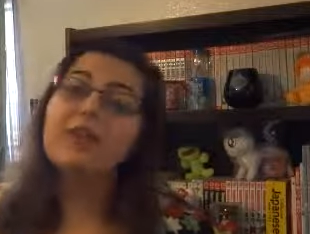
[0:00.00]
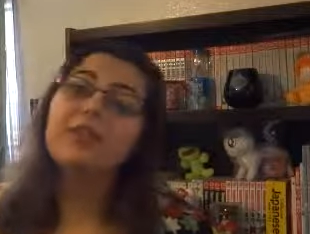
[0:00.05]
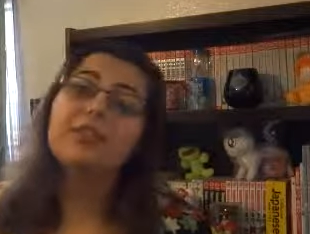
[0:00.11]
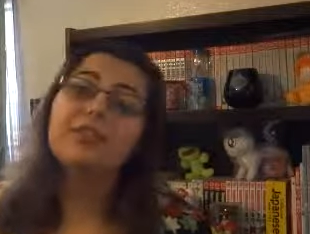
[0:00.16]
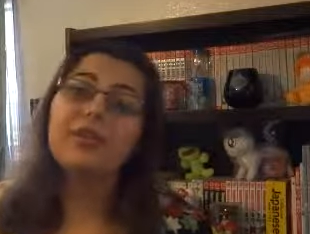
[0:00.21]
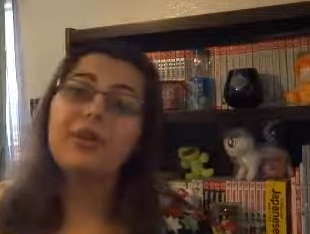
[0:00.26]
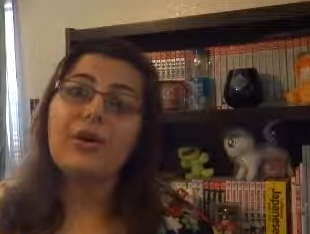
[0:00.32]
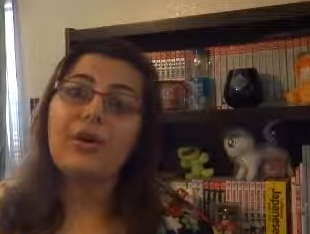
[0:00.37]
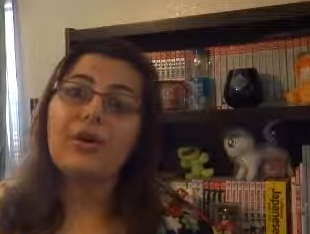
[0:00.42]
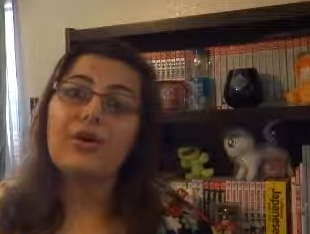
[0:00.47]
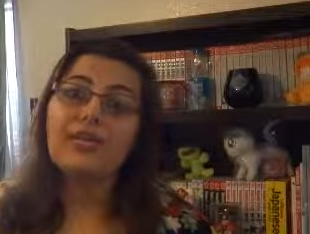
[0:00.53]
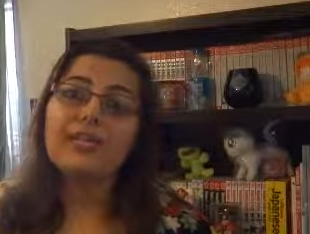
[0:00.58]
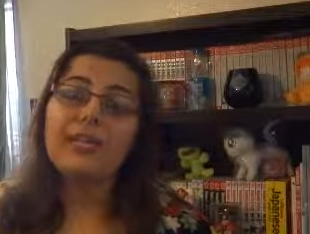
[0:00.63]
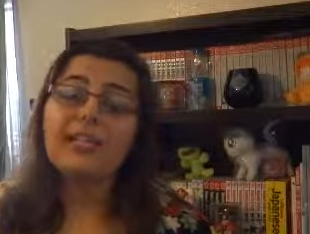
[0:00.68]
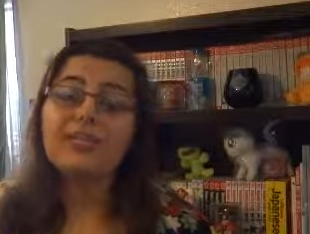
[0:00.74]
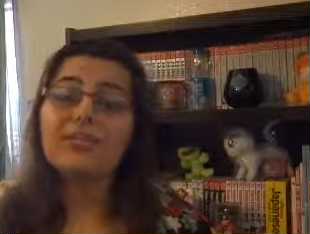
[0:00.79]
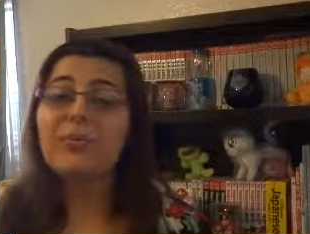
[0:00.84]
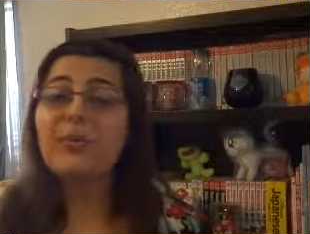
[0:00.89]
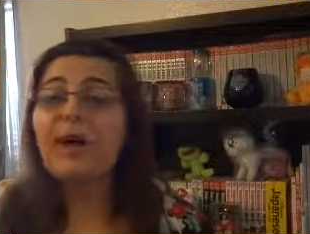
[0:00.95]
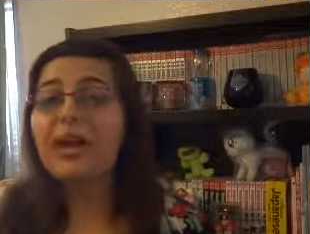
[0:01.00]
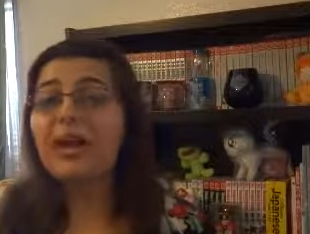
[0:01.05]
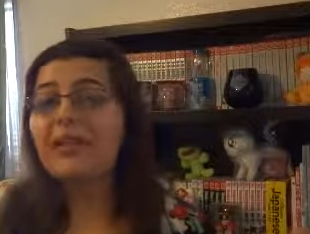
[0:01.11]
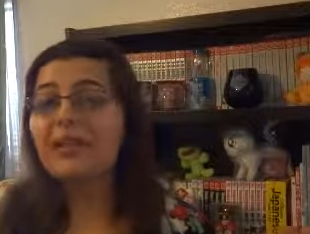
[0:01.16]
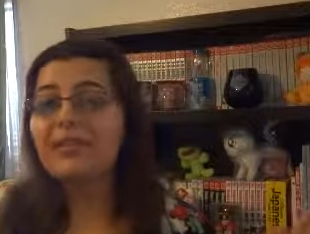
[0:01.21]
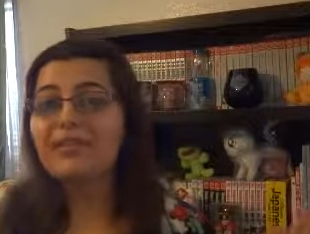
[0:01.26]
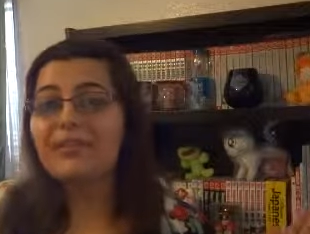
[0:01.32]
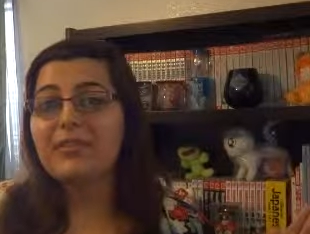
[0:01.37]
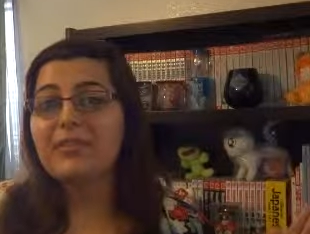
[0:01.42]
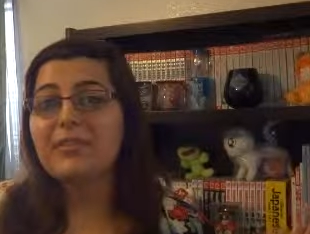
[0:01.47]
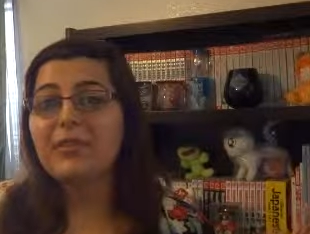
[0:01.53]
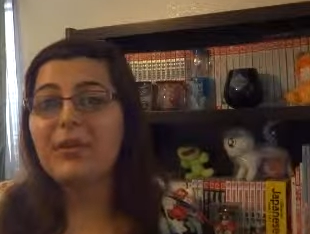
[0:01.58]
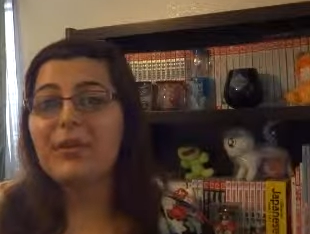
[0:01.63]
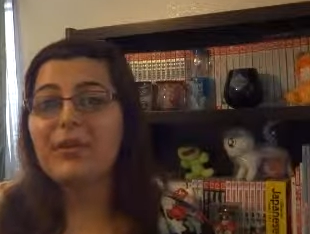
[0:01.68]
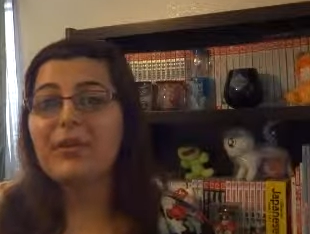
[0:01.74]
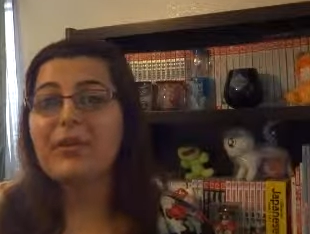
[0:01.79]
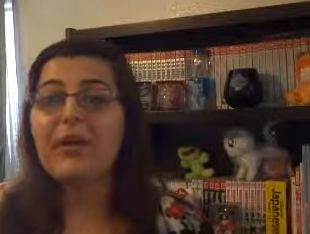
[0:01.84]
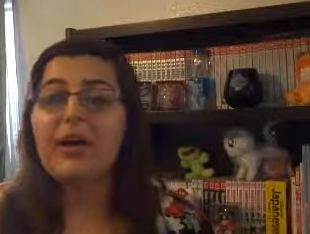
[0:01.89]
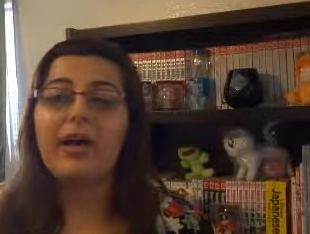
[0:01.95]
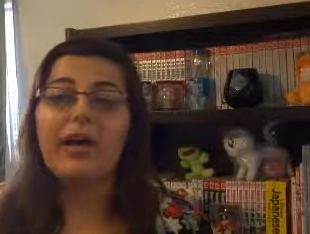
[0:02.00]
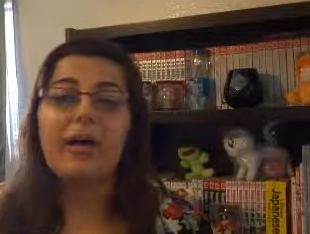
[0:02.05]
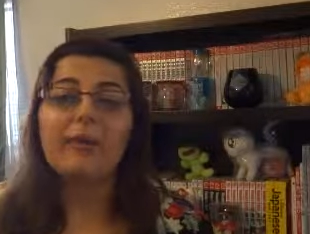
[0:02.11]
So that's why I love kimono.